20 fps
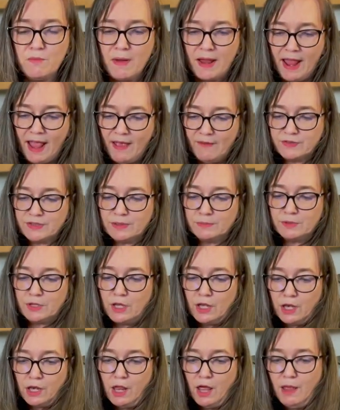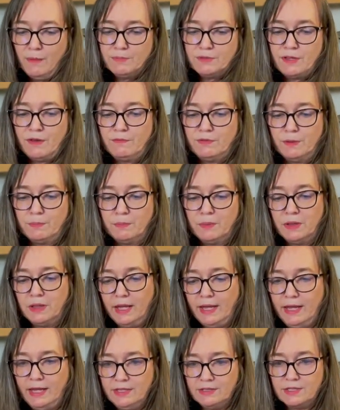may have some clumps of the
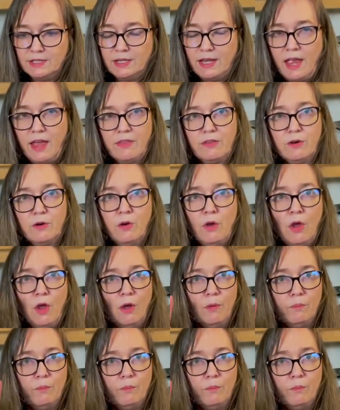plant together,